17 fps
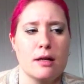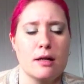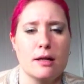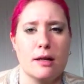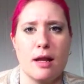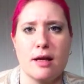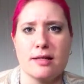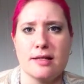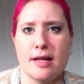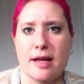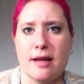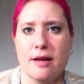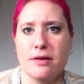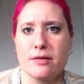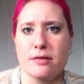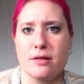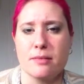latte
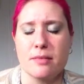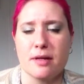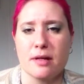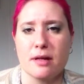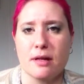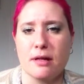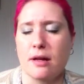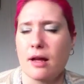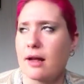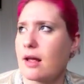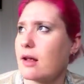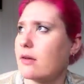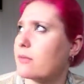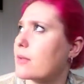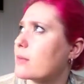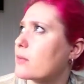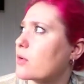or something. I can't
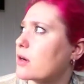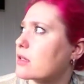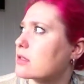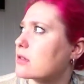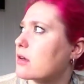remember what it's